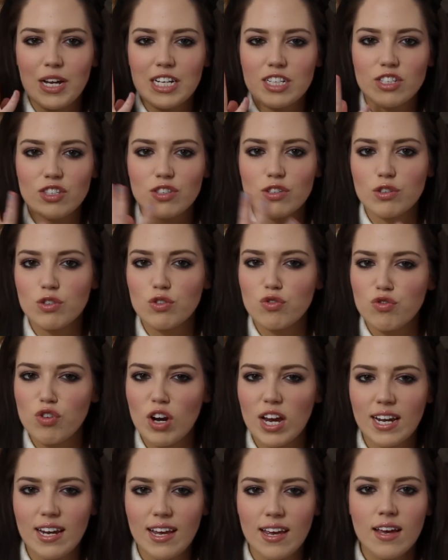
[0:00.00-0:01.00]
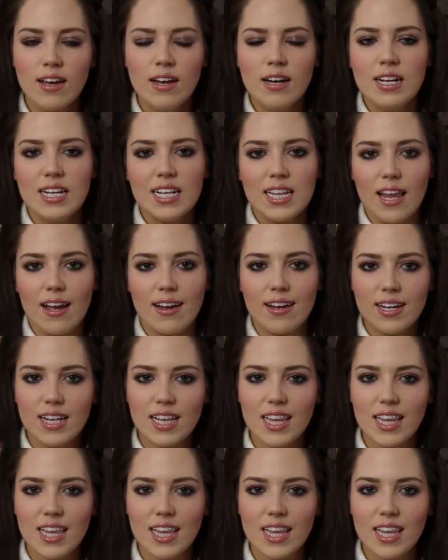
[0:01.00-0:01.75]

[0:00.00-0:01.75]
it just looks really like